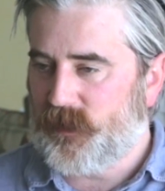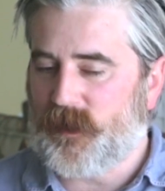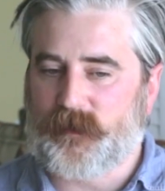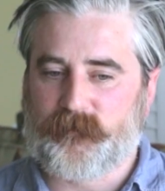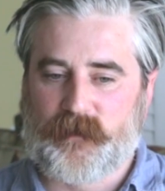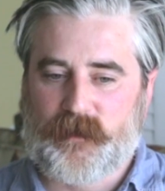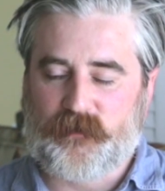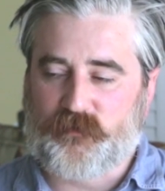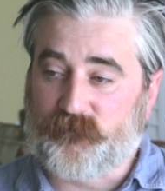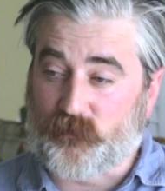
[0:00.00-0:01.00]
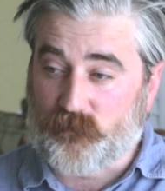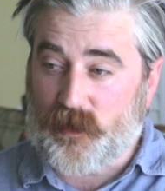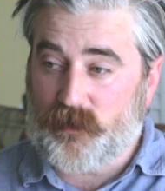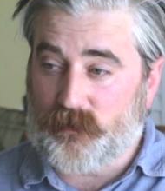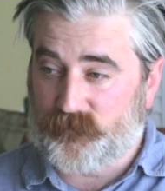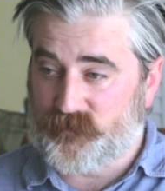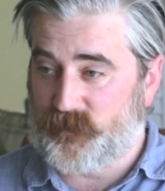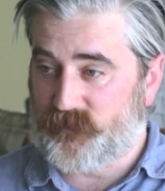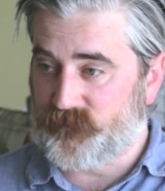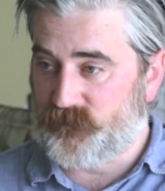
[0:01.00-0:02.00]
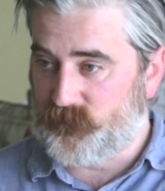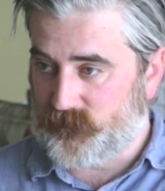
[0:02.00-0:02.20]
And if you have the wrong AlsoBots in your